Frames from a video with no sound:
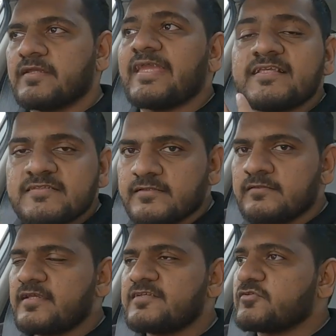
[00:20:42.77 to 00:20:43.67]
kicks in
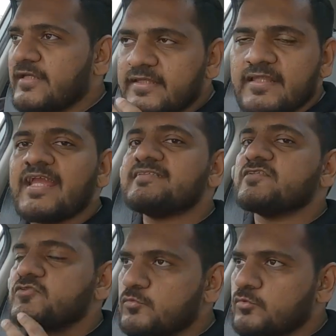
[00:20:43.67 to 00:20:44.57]
is really nice
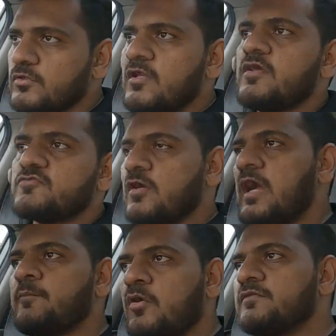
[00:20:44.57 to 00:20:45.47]
and smooth so
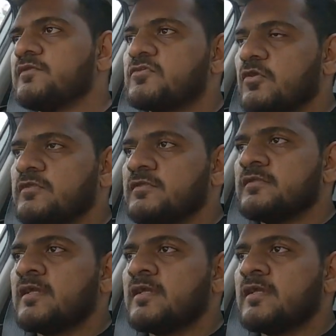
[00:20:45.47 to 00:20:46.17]
i'm on the throttle